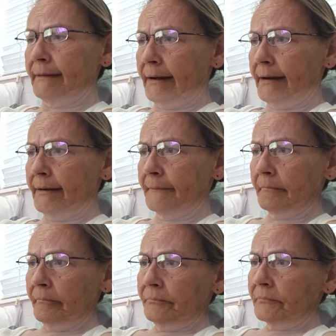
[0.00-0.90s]
there.
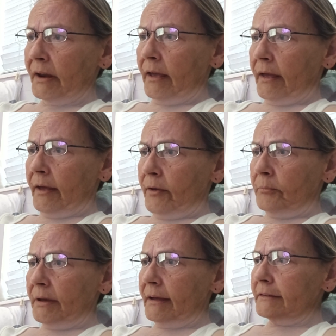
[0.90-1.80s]

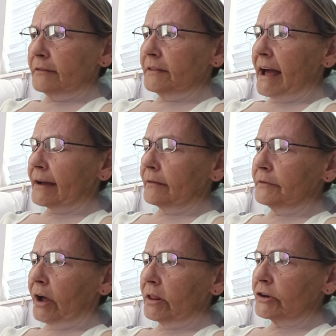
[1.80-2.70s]
Because of lack of
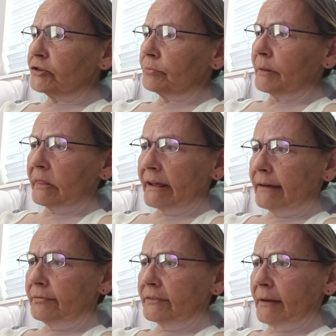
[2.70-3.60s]
knowledge or
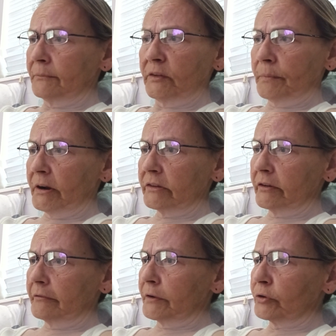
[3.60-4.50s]
belief, some spirits
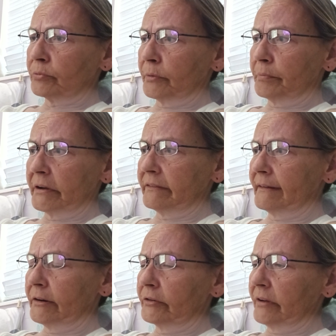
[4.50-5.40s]
are virtual
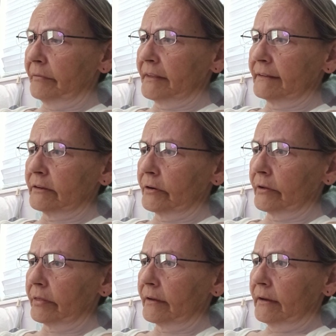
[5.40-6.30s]
prisoners of this
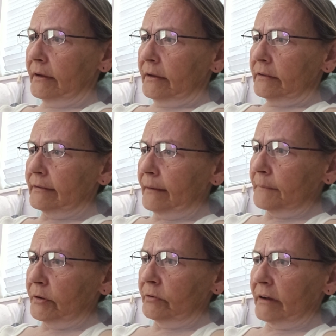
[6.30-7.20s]
earth.
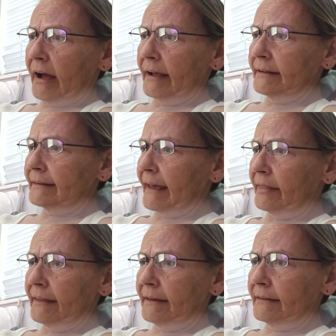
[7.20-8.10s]
Some who die as
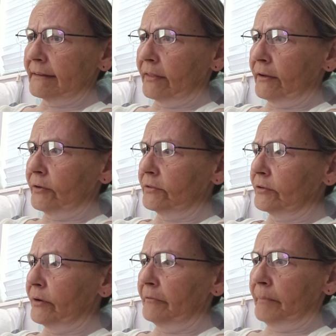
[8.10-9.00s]
atheists, and those
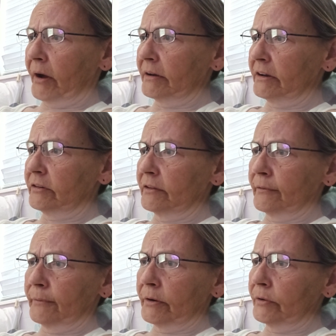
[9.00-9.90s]
who have bonded to the
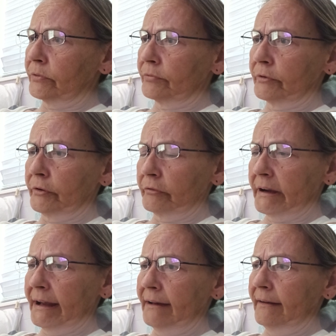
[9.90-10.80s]
world through
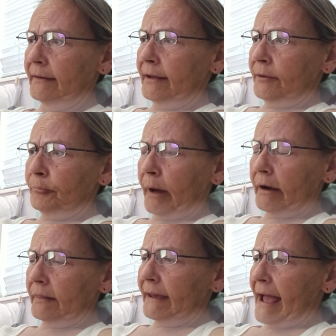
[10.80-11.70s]
greed,
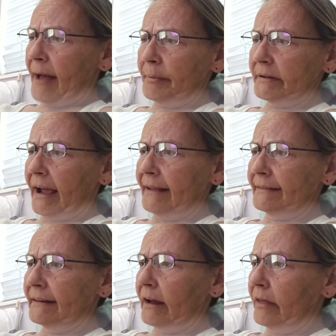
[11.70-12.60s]
bodily
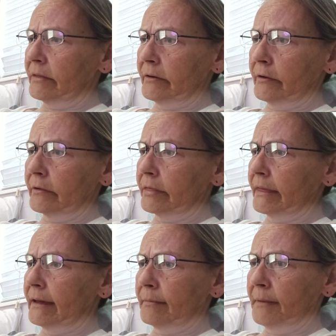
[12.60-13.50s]
appetites, and other
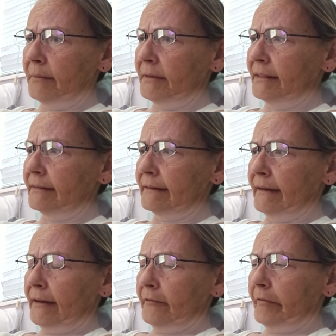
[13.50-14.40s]
earthly commitments,
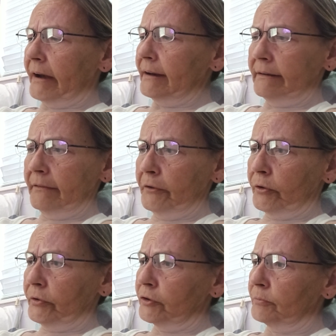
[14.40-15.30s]
find it
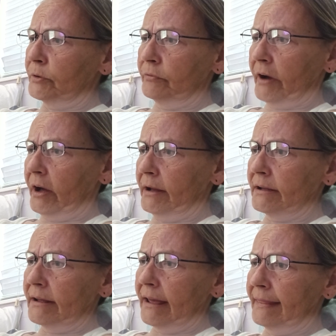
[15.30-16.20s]
difficult to move
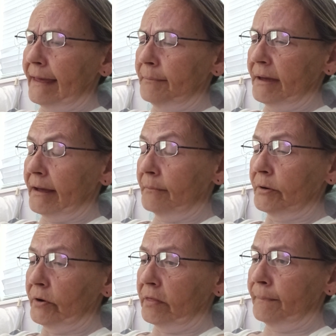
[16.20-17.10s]
on, and they become
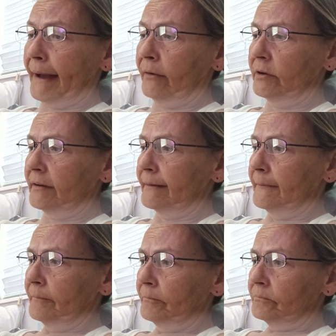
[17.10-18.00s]
earthbound.
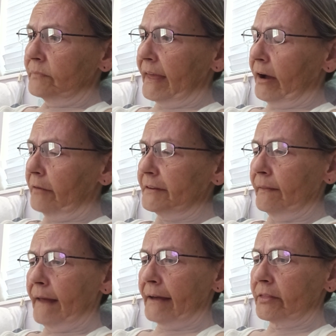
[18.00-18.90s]
They often
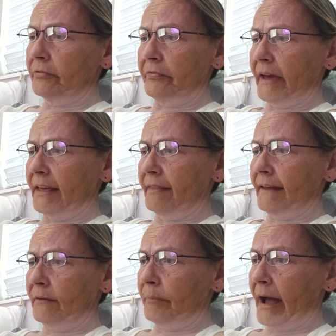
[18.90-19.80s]
lack the faith
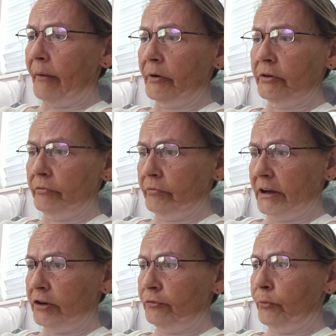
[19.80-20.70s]
and power to
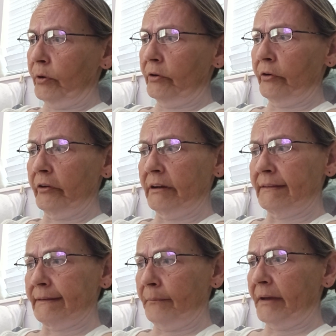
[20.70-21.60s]
reach for, or
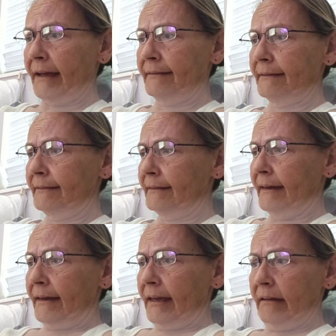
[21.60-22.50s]
in some cases,
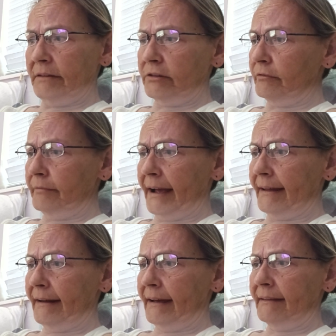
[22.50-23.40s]
even to
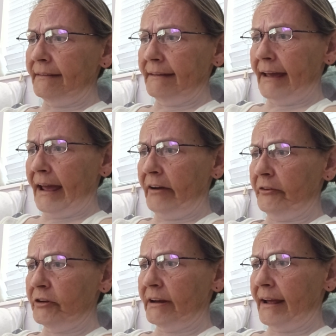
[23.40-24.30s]
recognize the
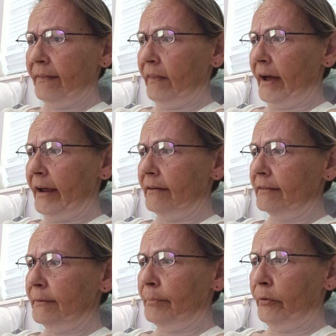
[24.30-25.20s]
energy and light
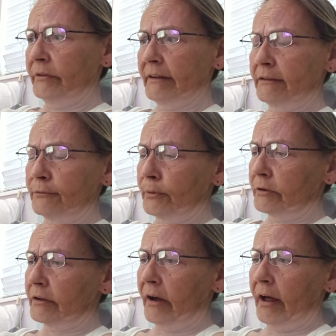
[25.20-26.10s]
that pulls us
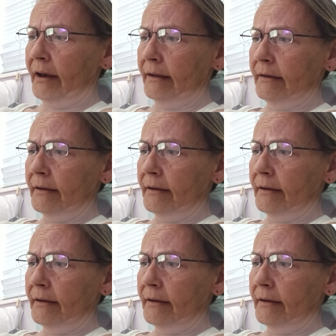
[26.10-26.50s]
towards God.